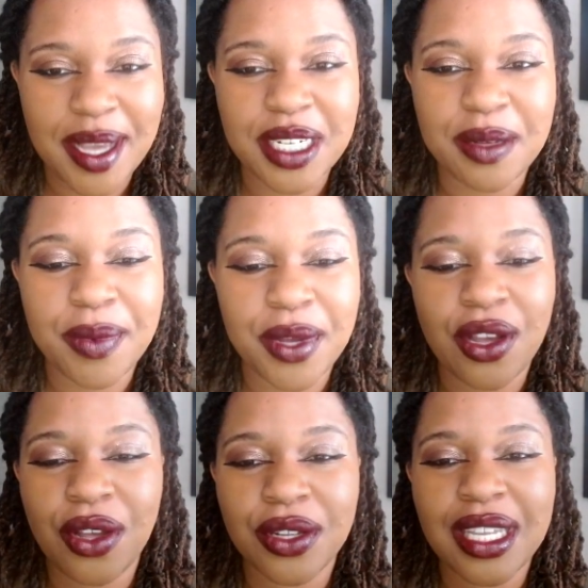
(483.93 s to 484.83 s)
magic book
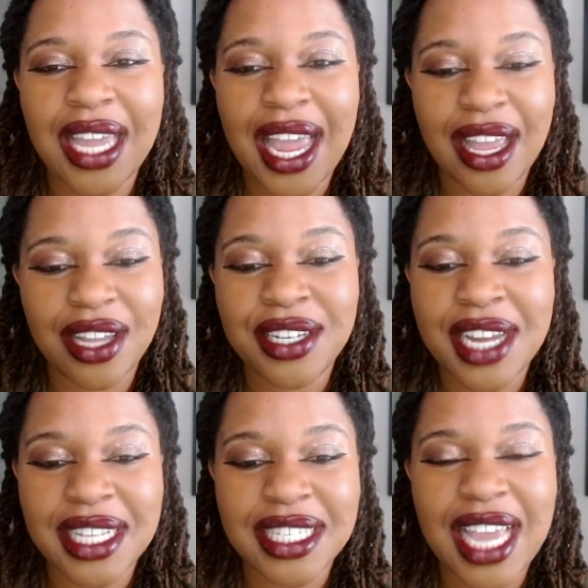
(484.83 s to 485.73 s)
called
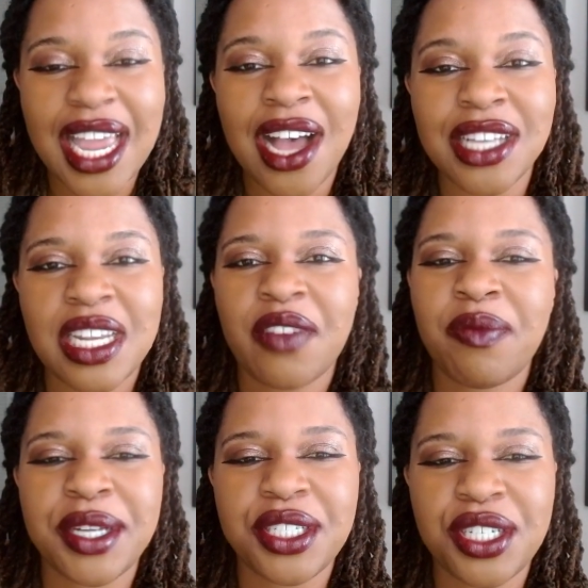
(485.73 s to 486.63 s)
Condensed Chaos, and I've
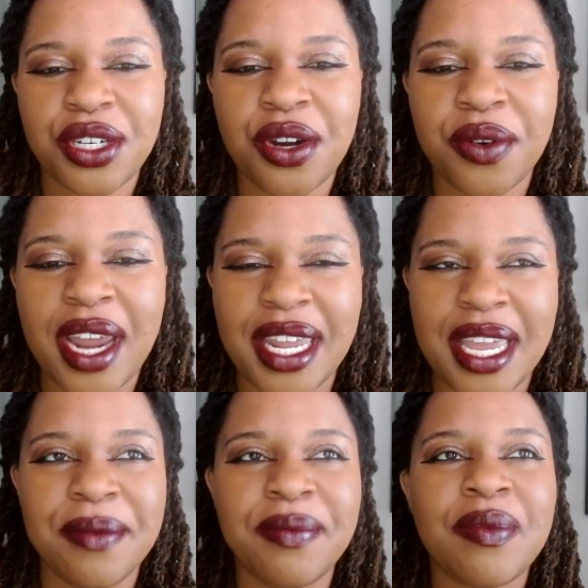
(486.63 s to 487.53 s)
mentioned it
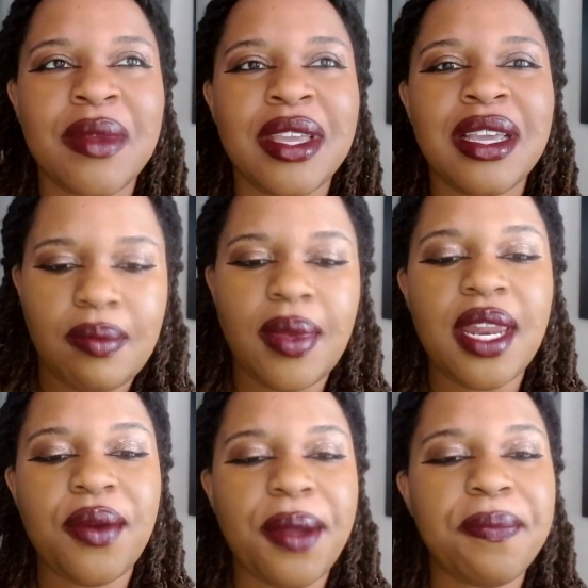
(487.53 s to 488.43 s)
already. But
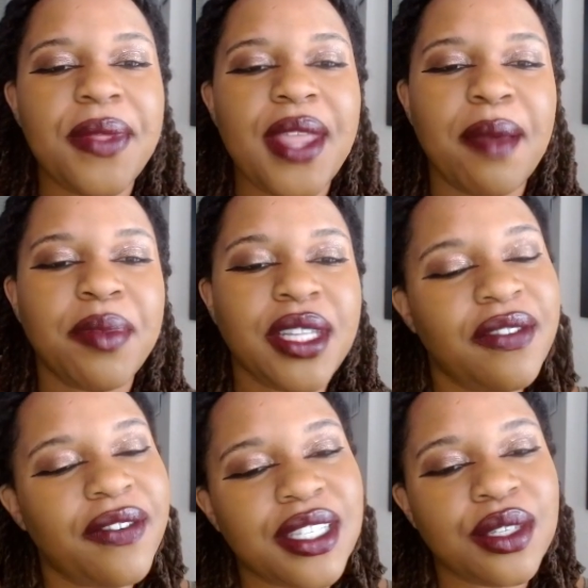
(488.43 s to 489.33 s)
anyway,
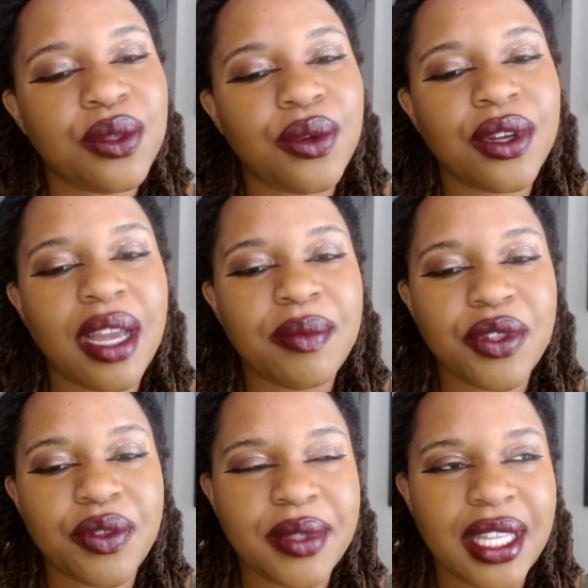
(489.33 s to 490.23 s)
belief as a tool
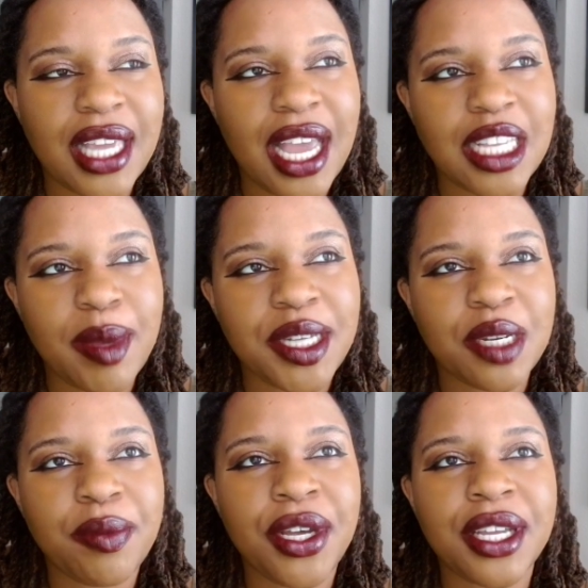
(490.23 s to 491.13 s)
comes from the chaos
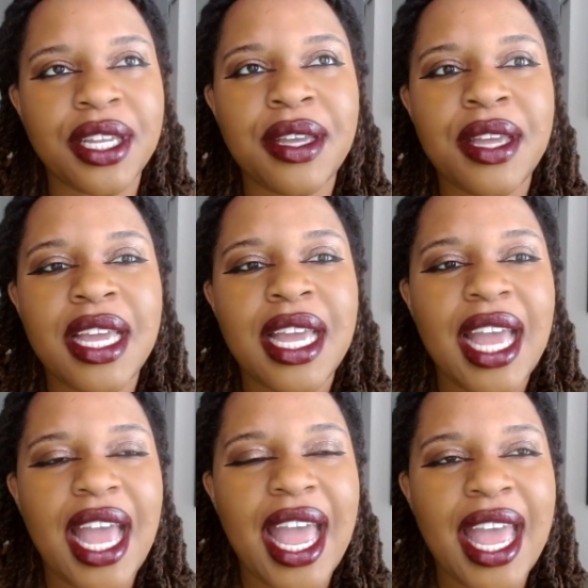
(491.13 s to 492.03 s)
magic book,
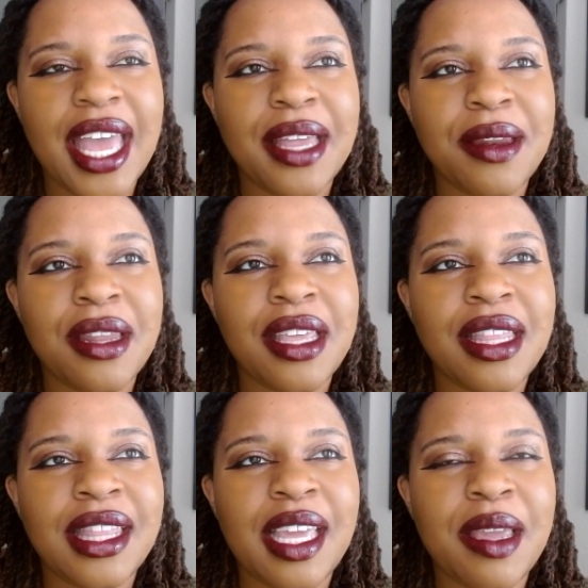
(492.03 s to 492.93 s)
and
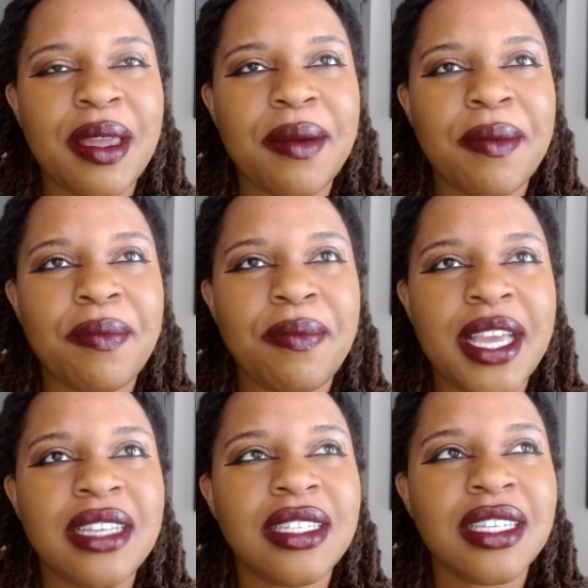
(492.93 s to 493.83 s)
they
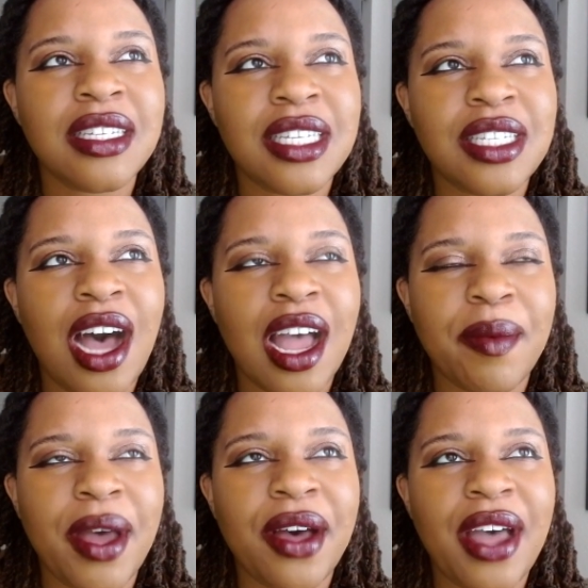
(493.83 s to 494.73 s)
basically talk
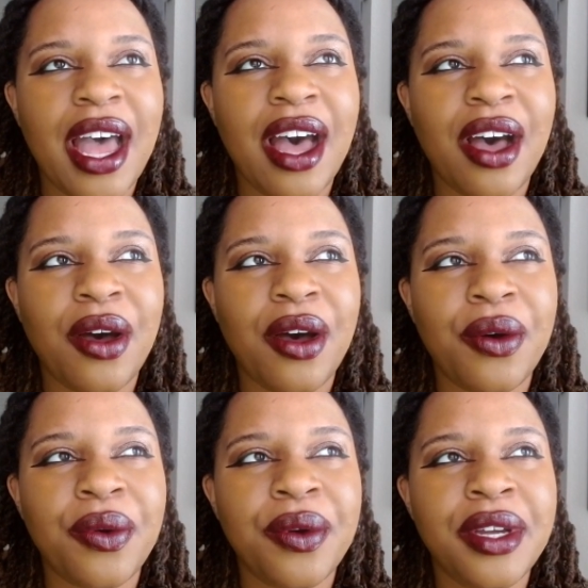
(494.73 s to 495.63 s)
about
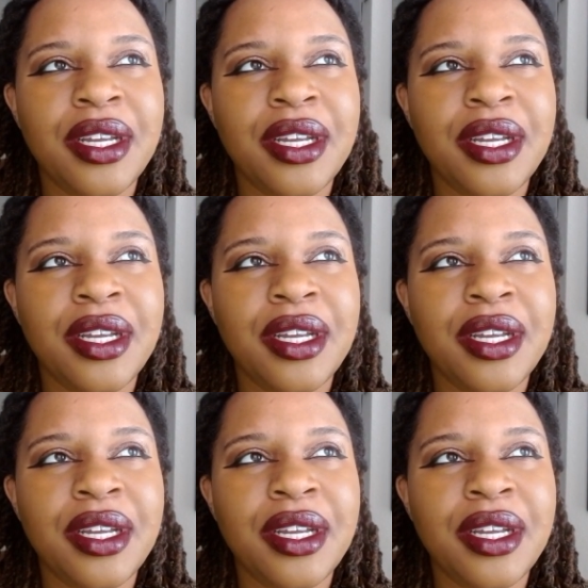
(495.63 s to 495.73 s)
how